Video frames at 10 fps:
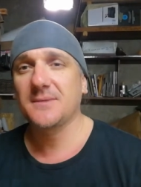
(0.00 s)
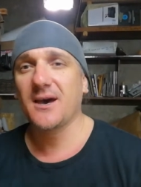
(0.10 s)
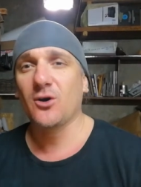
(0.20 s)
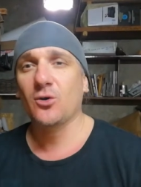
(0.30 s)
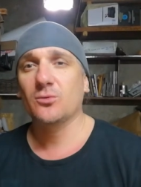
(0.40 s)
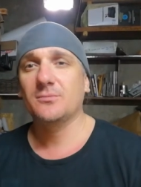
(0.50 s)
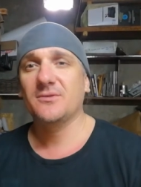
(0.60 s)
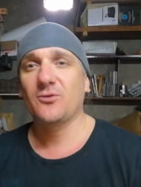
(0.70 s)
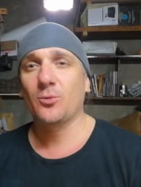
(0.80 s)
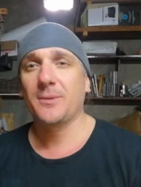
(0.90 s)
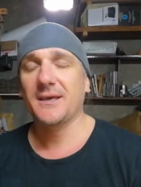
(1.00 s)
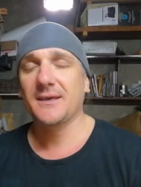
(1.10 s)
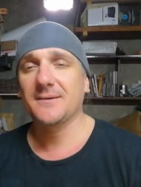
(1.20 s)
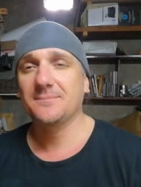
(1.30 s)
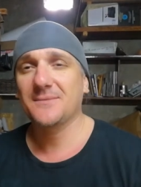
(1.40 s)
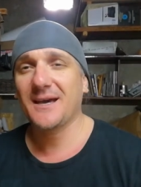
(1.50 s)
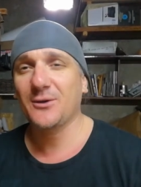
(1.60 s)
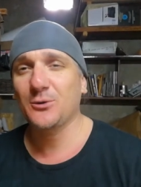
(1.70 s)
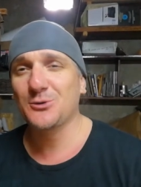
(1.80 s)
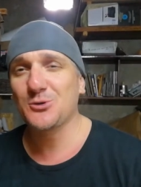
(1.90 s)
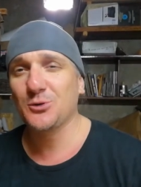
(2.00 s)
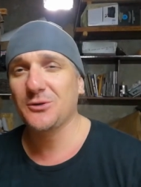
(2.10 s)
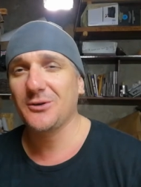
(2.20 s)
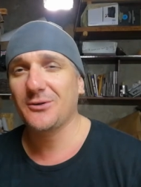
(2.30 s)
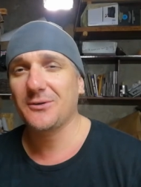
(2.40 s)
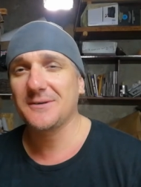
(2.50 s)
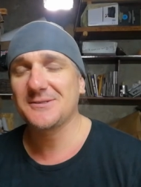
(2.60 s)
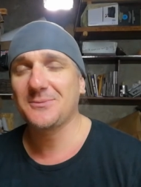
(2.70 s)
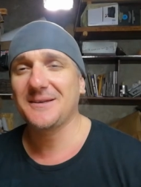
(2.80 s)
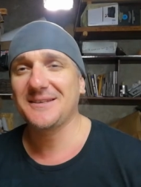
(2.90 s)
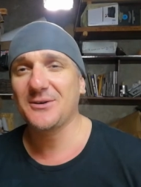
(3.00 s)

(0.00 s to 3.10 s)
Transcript: Now, before packing, I'm going to show you our instrument,